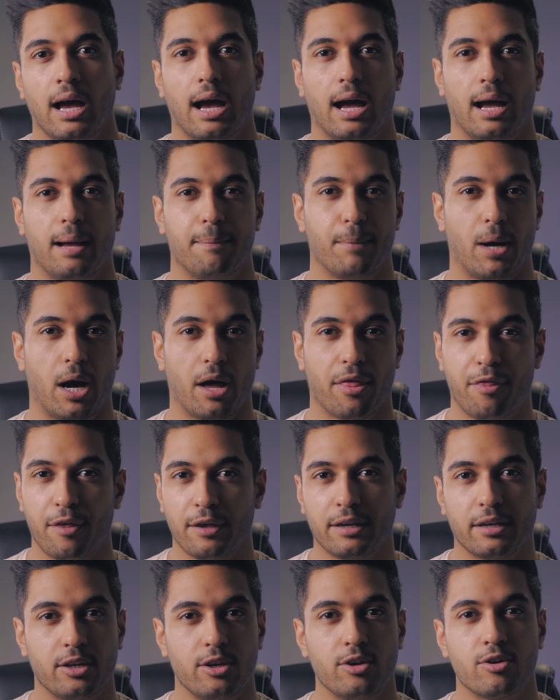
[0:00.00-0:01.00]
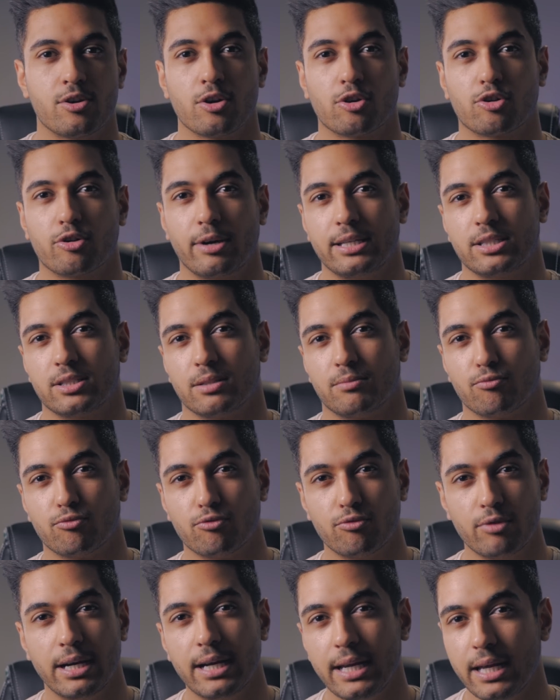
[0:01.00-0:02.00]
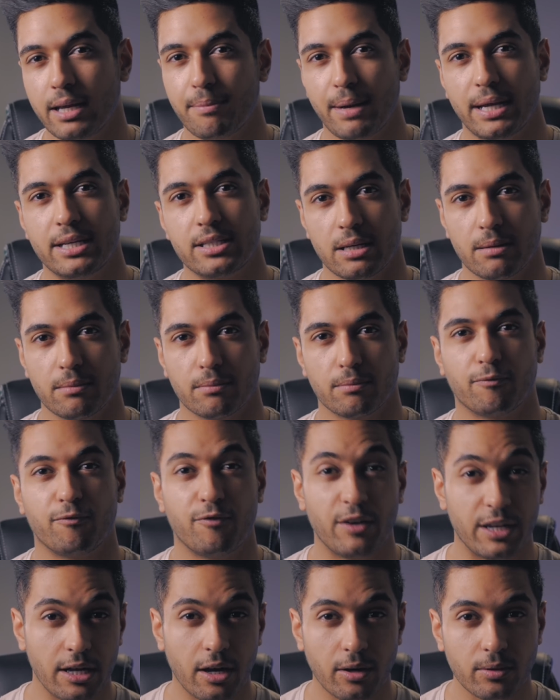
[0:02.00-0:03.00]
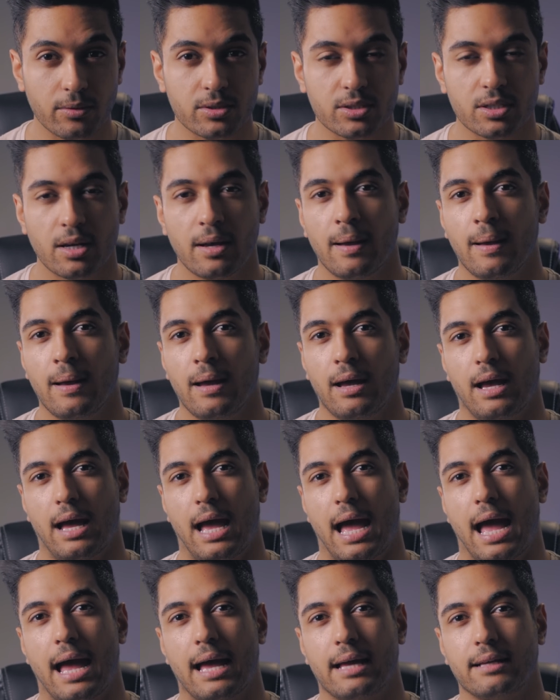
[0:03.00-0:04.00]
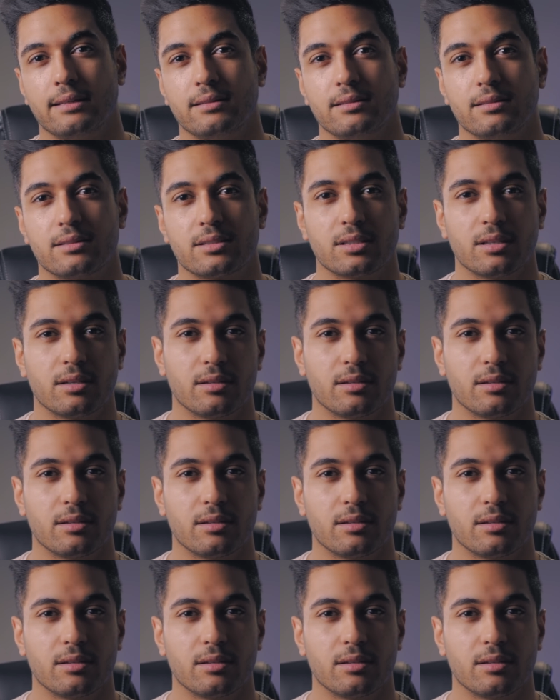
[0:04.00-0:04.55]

um, I think you can create some really amazing videos. And